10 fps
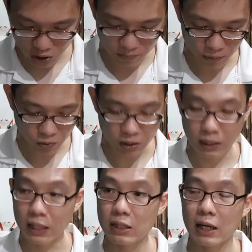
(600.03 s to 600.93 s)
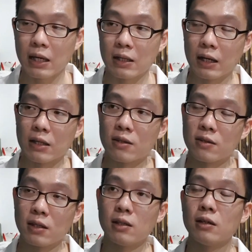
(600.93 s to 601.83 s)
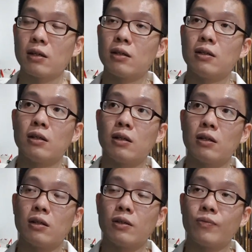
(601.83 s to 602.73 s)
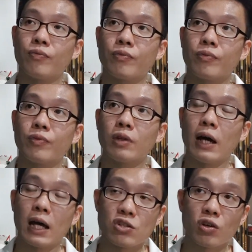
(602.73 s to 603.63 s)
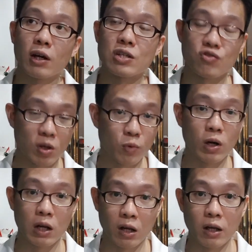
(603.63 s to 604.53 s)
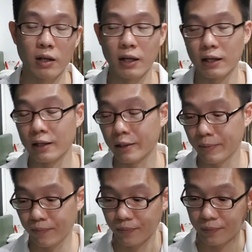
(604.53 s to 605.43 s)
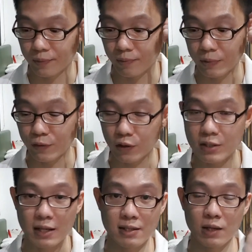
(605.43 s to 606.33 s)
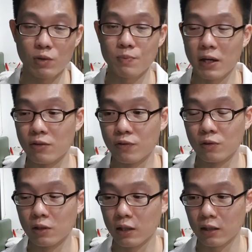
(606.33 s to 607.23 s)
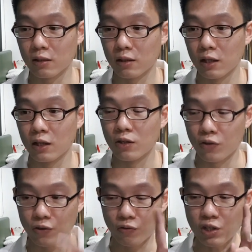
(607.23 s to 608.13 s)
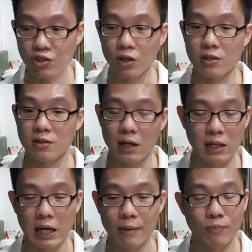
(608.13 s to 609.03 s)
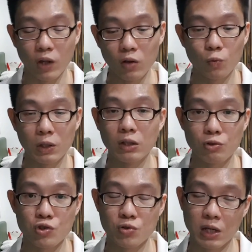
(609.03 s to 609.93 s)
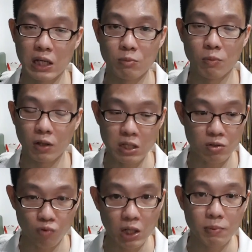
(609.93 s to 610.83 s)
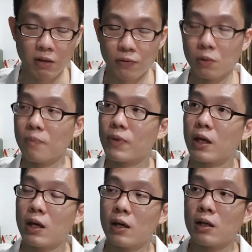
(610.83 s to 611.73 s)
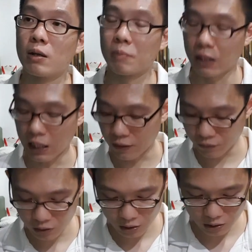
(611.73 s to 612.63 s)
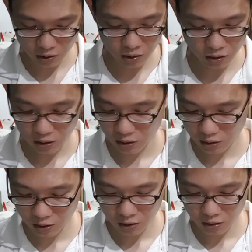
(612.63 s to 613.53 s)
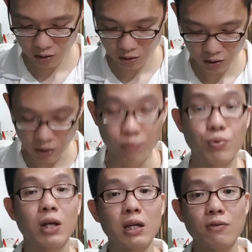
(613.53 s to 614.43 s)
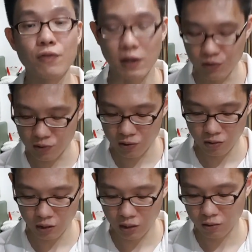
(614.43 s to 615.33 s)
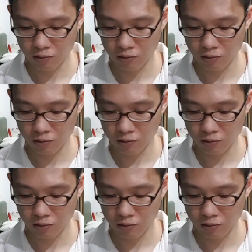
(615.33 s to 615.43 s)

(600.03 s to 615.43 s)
the bow again, and I think the hand shock has dropped quite a lot. Like before this I said it was painful, like 3 shots and I'm not willing to shoot it anymore because it's really painful. But after the break-in phase, right,